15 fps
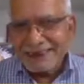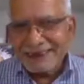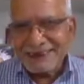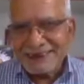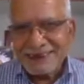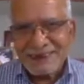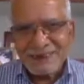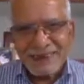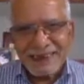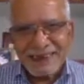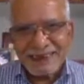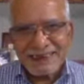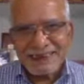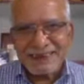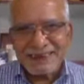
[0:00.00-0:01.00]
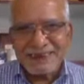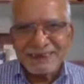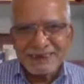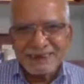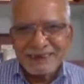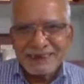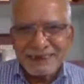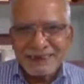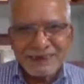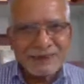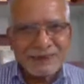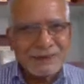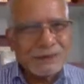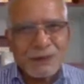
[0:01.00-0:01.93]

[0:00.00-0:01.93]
Let's just look at uh, uh,